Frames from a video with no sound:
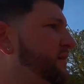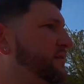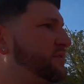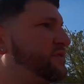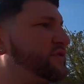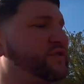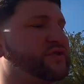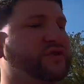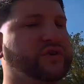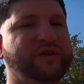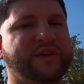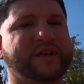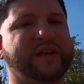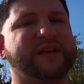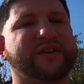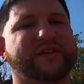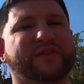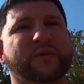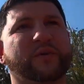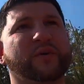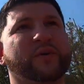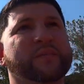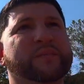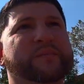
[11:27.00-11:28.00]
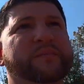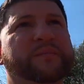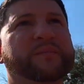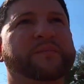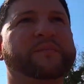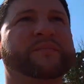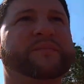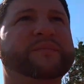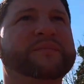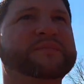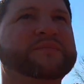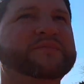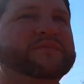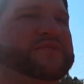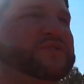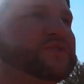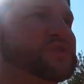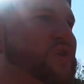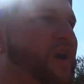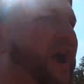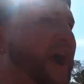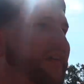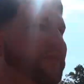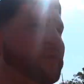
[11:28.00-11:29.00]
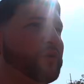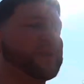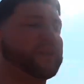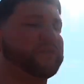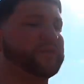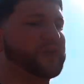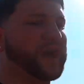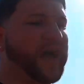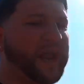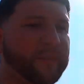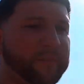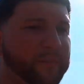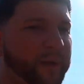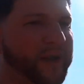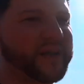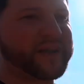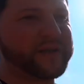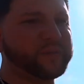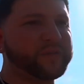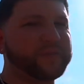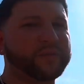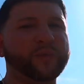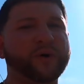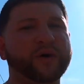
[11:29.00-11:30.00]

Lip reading: just look into them, drive one. If you got a buddy with